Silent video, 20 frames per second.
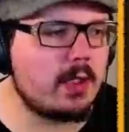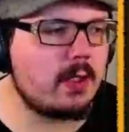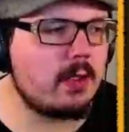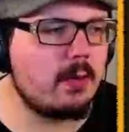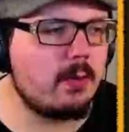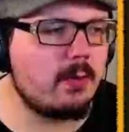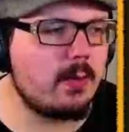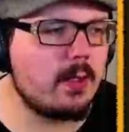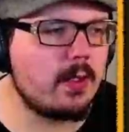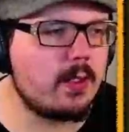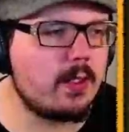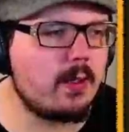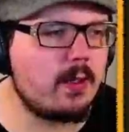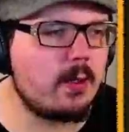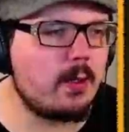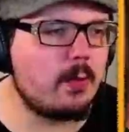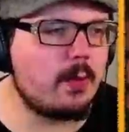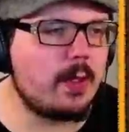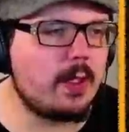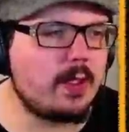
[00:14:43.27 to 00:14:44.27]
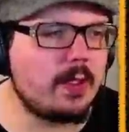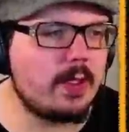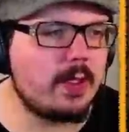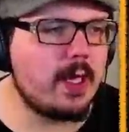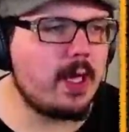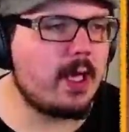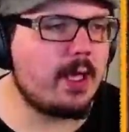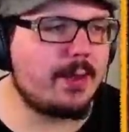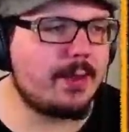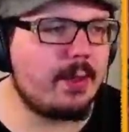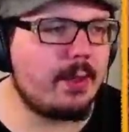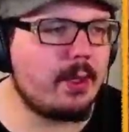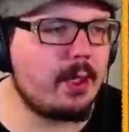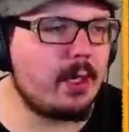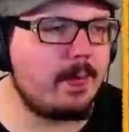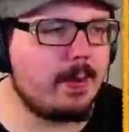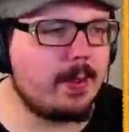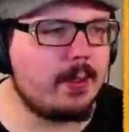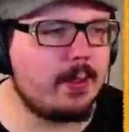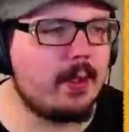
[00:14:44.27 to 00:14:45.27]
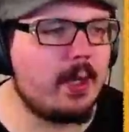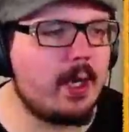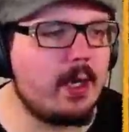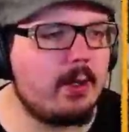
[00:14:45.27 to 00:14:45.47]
Oppressor and you're playing Scout, throw a couple of cryo